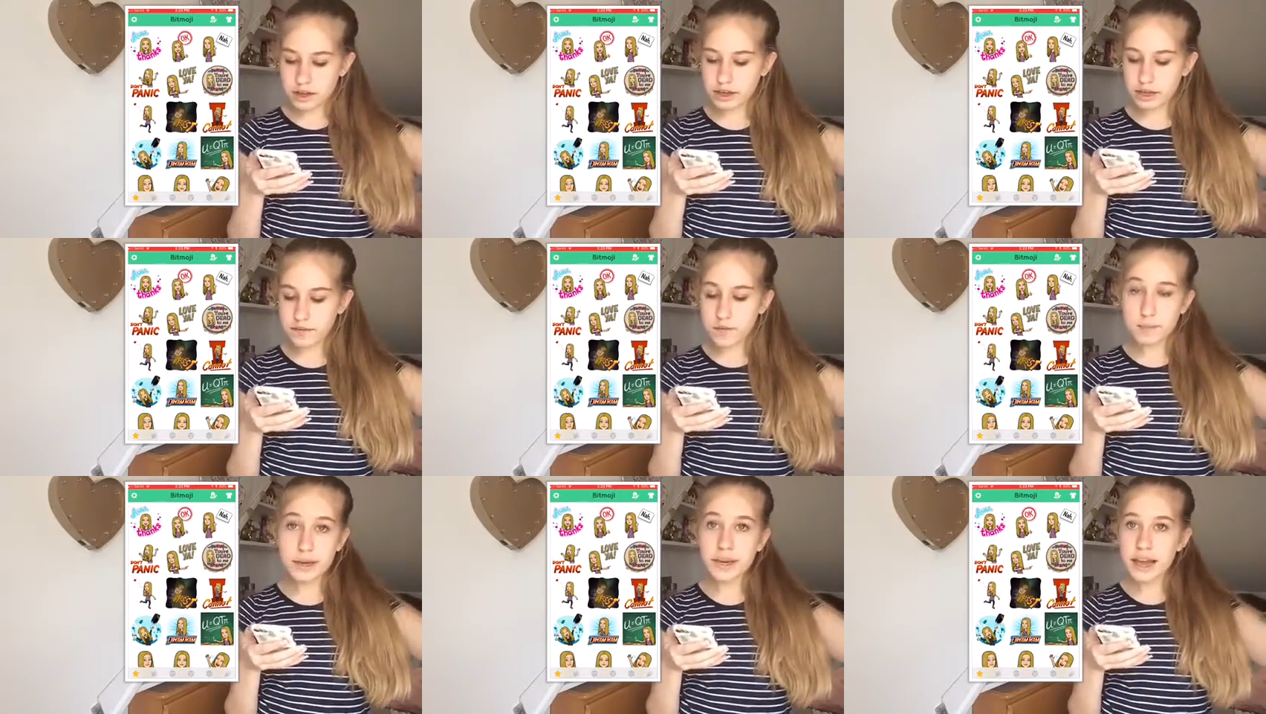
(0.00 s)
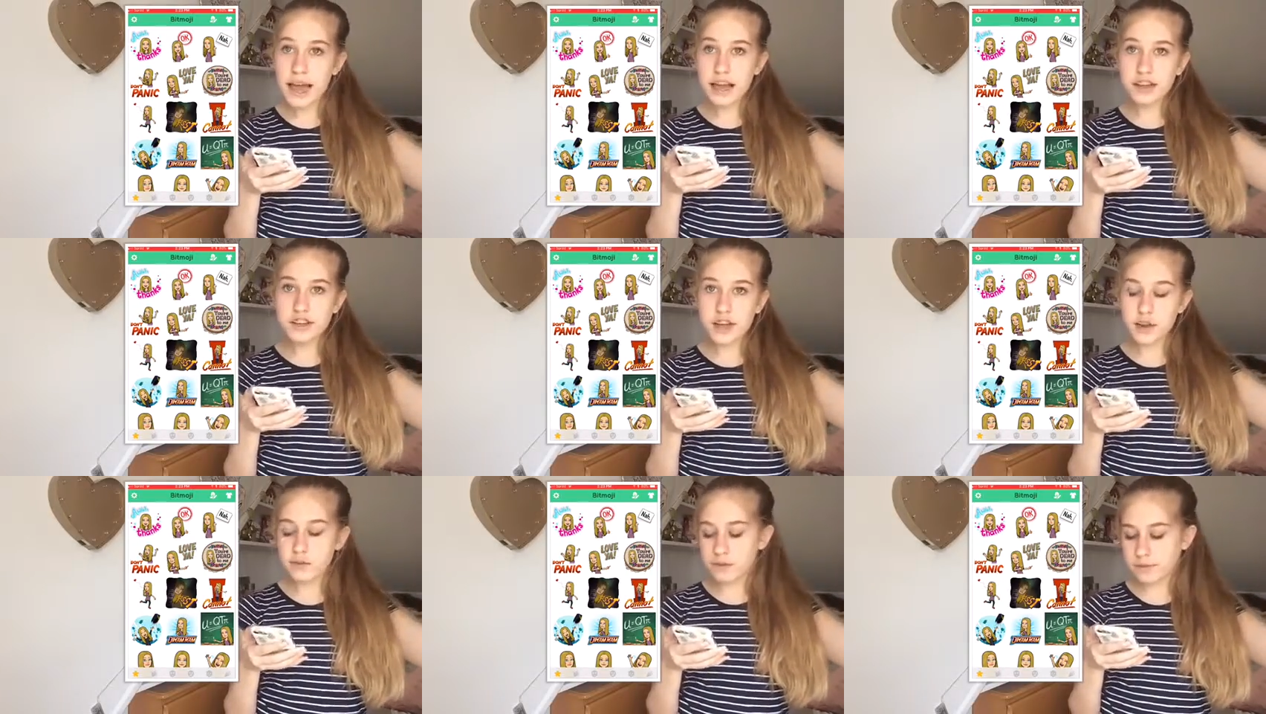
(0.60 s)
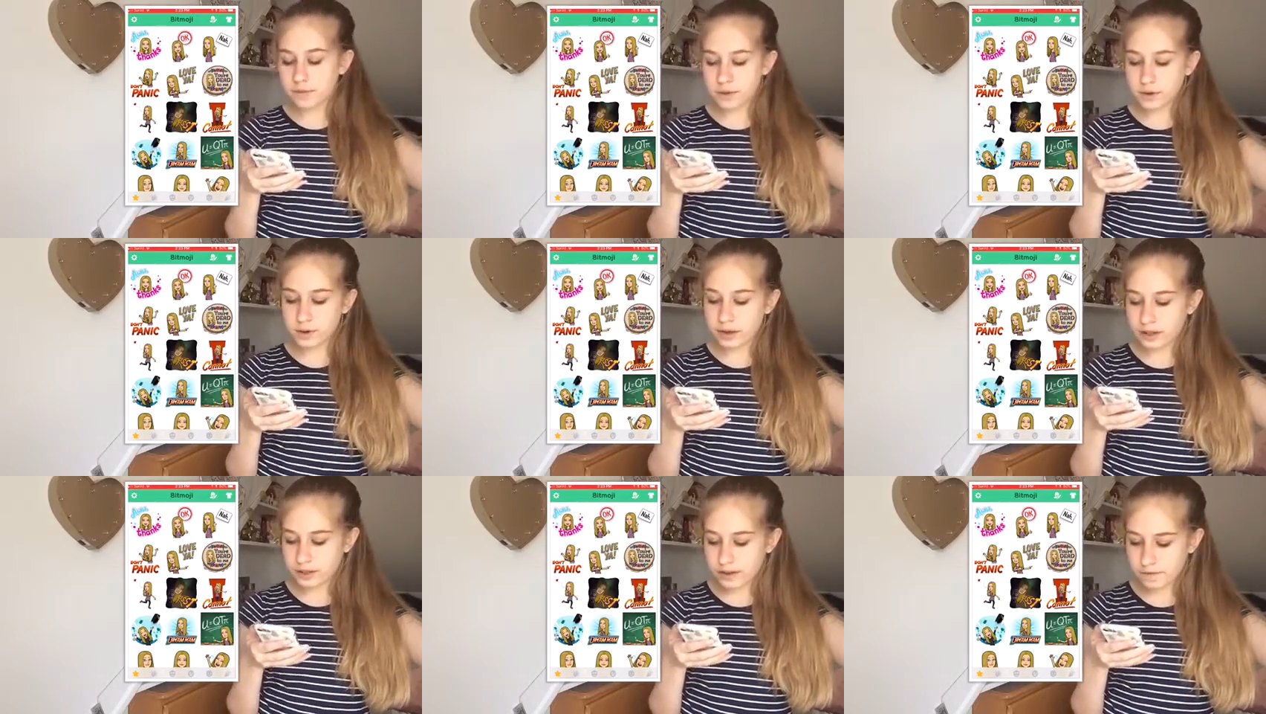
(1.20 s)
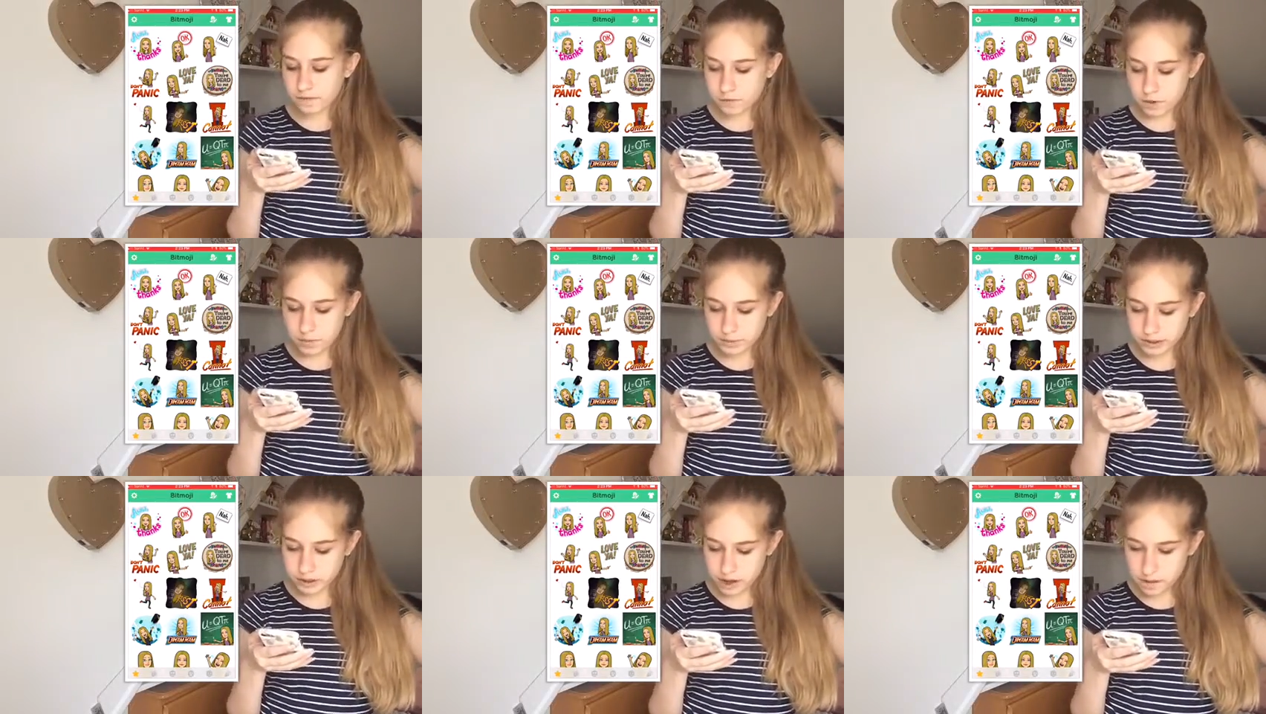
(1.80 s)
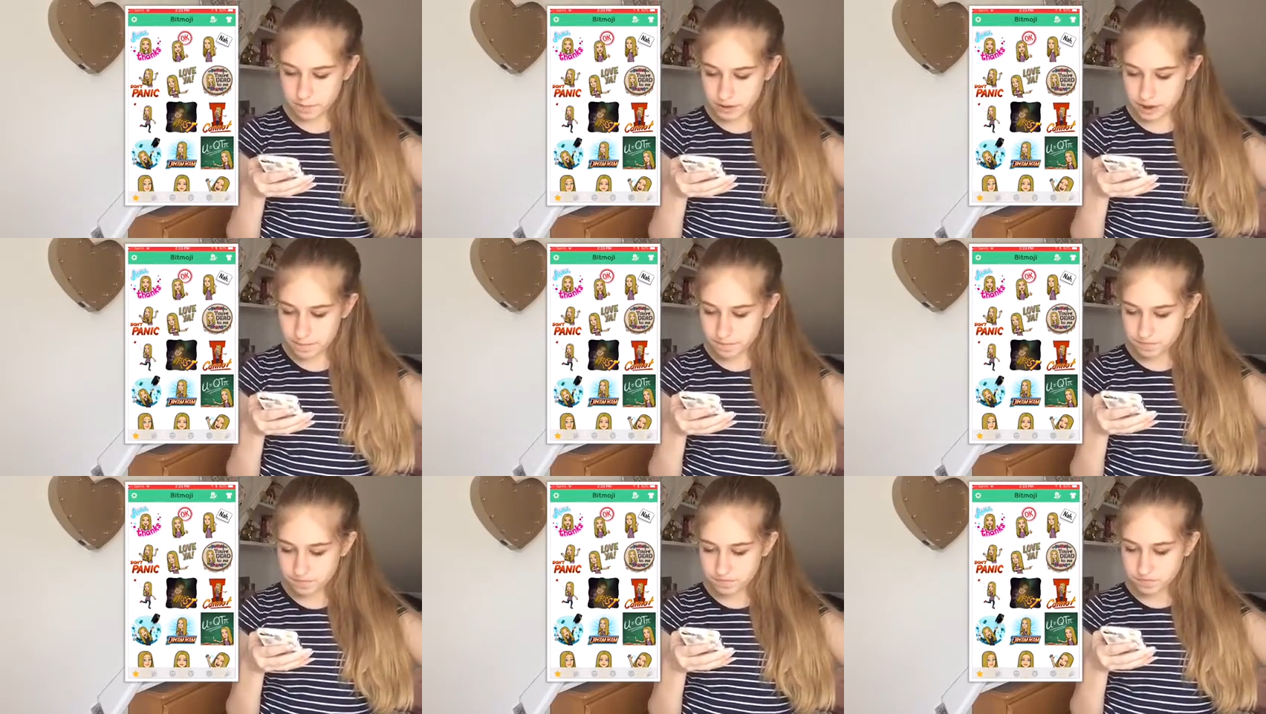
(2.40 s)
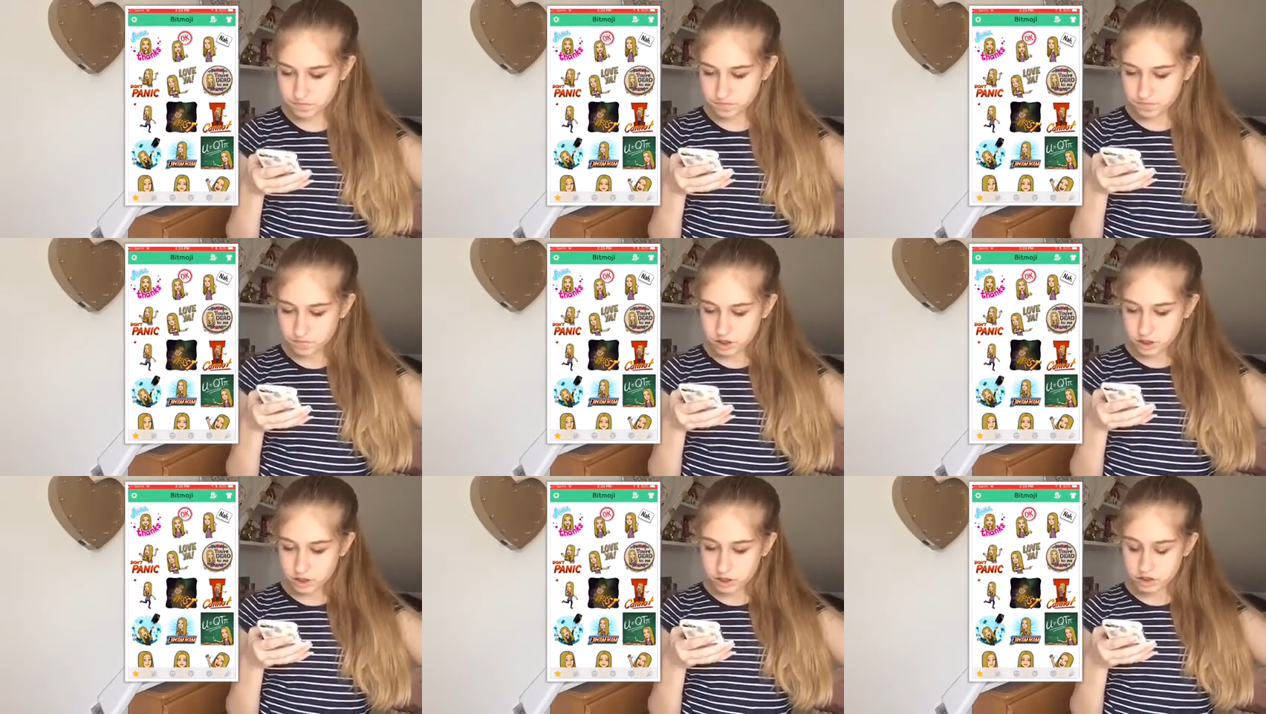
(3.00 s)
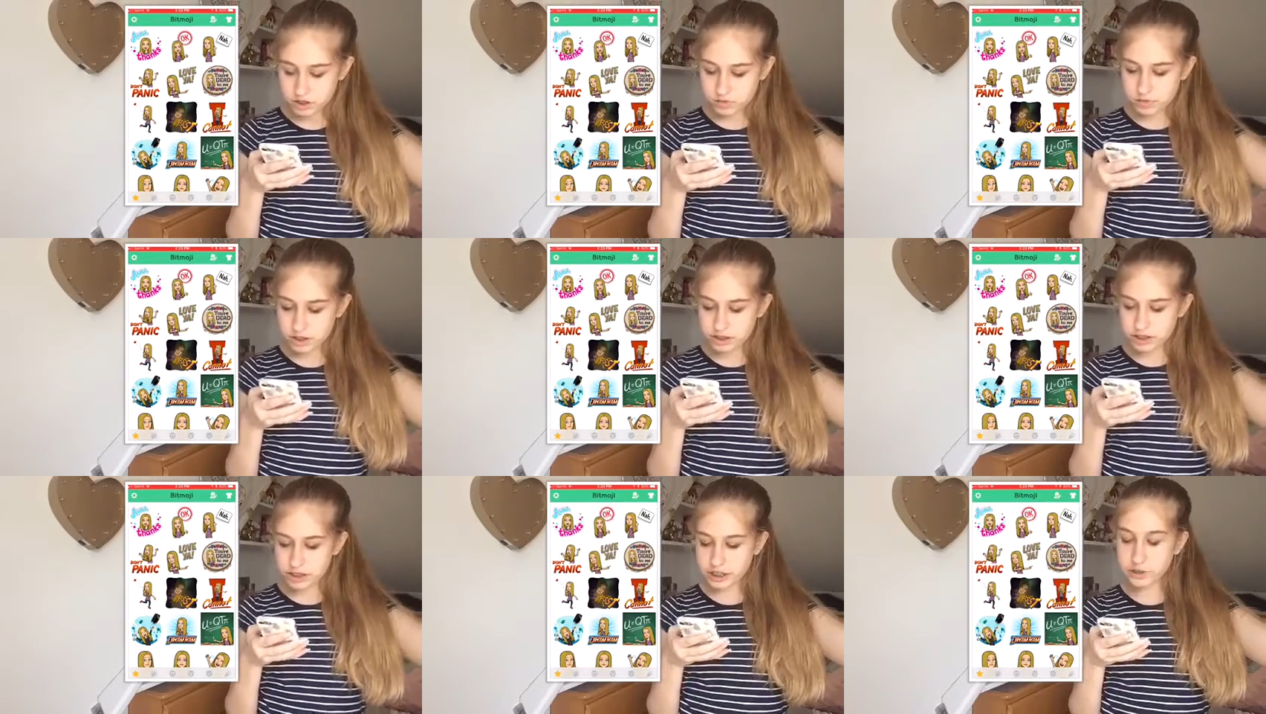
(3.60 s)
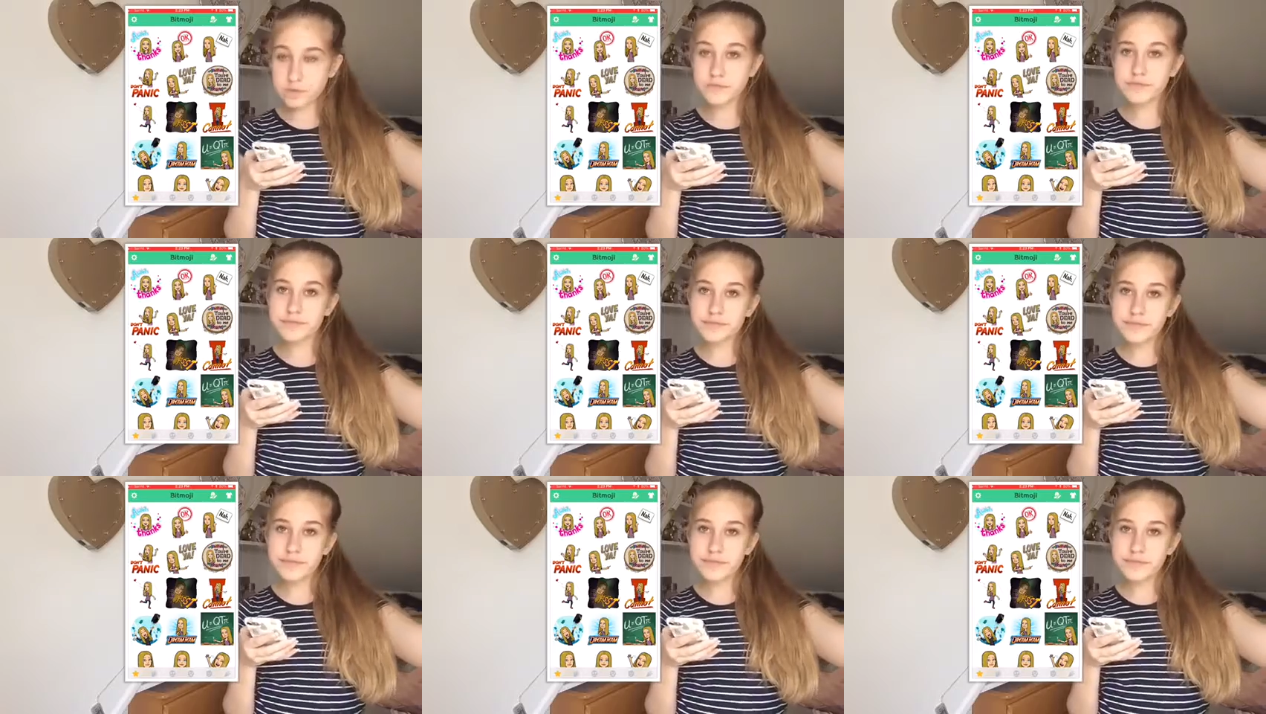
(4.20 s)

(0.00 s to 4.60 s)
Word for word: I gave her pink eyeshadow, even though I, like, never wear makeup, but she's really cute.